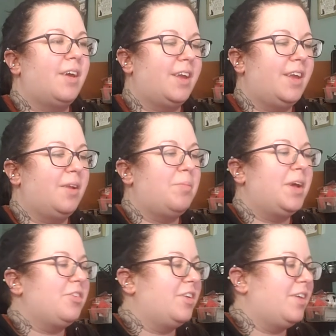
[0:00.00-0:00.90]
I can't
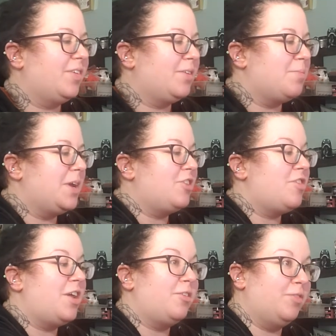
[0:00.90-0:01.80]
imagine having to make
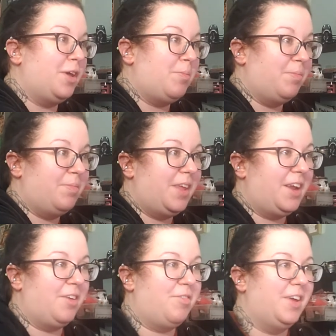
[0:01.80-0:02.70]
10 of them,
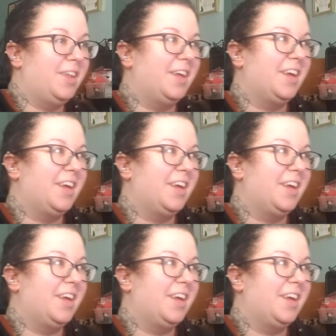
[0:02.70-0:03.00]
and I feel